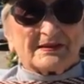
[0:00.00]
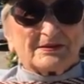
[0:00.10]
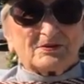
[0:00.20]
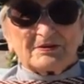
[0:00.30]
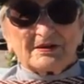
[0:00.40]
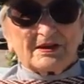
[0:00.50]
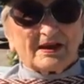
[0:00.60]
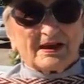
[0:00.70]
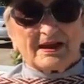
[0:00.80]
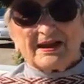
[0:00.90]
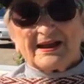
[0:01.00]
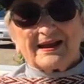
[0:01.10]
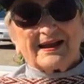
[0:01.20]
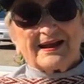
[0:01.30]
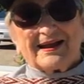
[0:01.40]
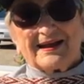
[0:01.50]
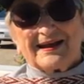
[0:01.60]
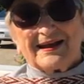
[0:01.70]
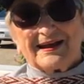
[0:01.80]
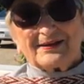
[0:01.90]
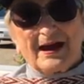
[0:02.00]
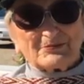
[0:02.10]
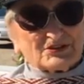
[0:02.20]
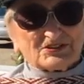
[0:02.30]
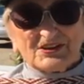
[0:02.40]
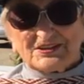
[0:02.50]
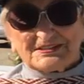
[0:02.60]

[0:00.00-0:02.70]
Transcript: You, were you just gonna tell me how young I look? I'm just gonna